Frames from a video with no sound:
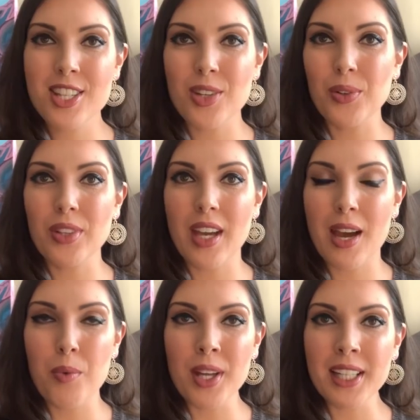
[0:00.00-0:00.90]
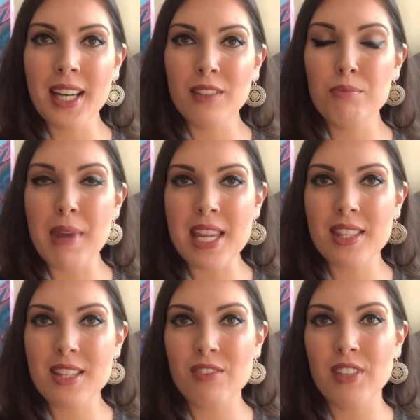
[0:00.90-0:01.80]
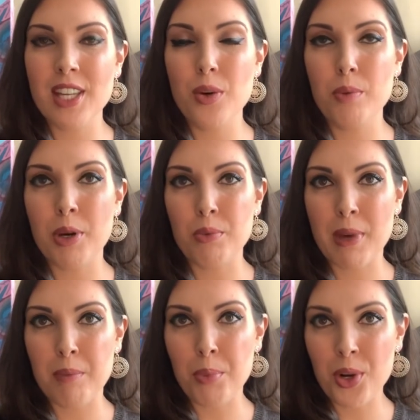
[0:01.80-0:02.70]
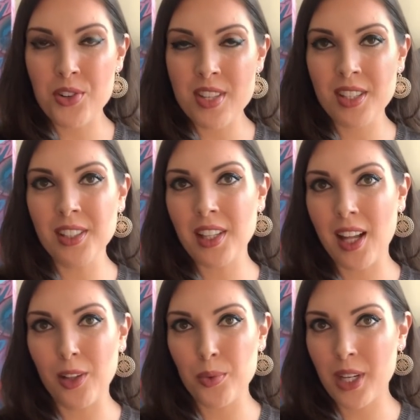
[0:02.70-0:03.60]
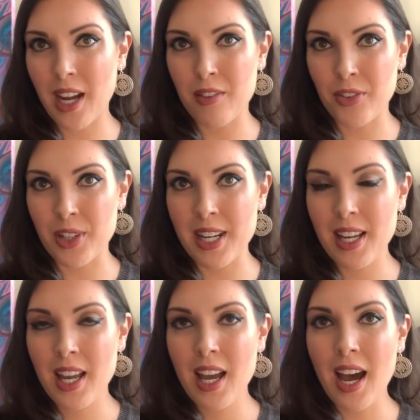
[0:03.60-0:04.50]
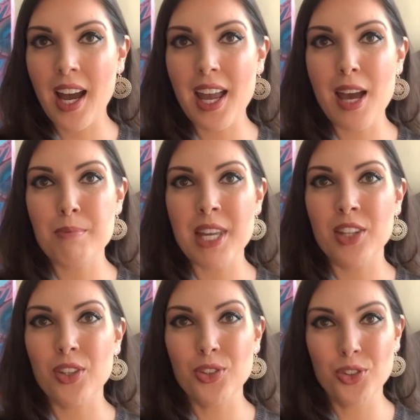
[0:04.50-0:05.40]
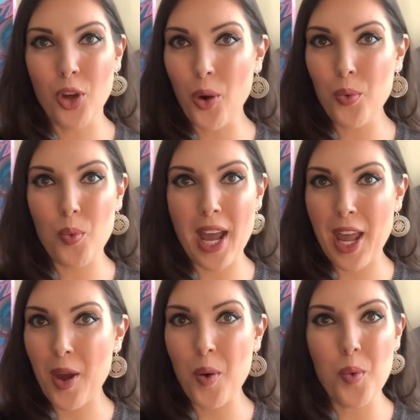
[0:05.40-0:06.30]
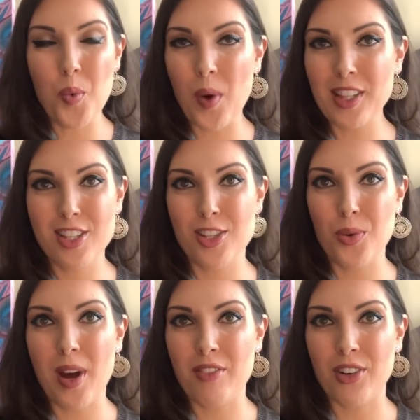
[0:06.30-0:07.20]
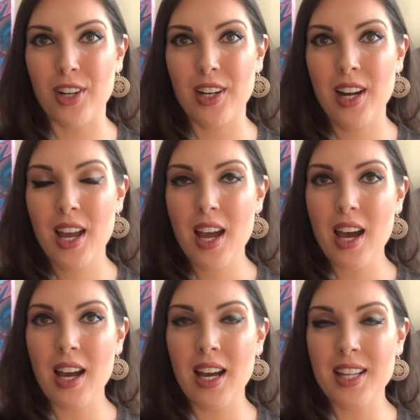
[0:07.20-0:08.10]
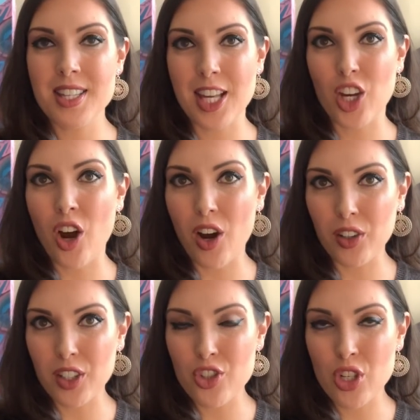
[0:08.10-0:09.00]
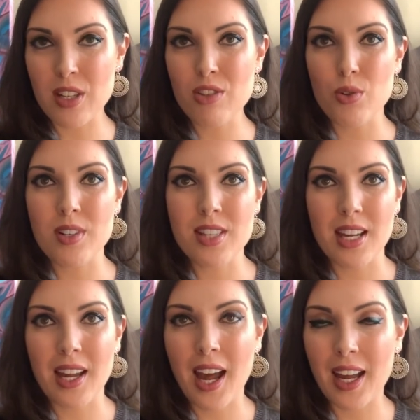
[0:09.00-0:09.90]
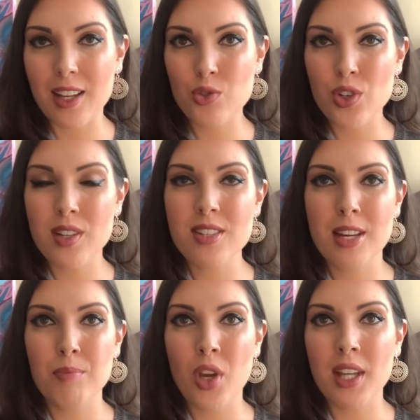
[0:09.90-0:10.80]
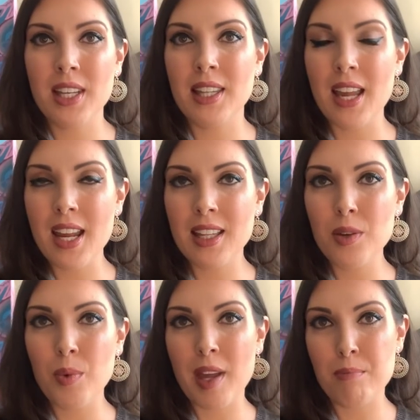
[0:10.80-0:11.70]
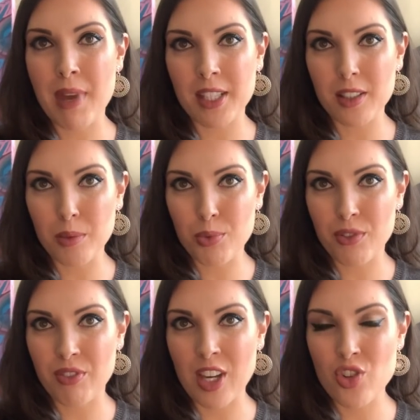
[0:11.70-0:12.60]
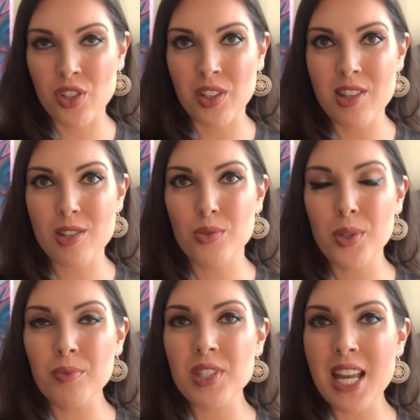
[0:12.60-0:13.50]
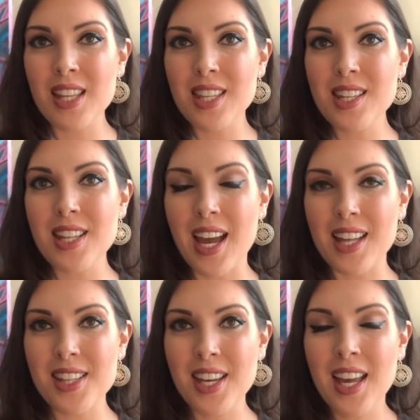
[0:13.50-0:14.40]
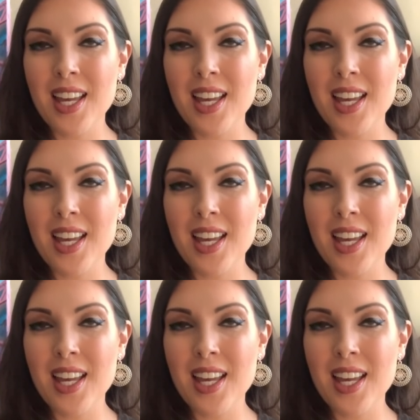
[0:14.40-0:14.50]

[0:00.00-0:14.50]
So I want to kind of make this video about my personal cult recovery. I am in no way whatsoever a psychologist or a psychiatrist. I'm not in any way a medical professional. So don't take this as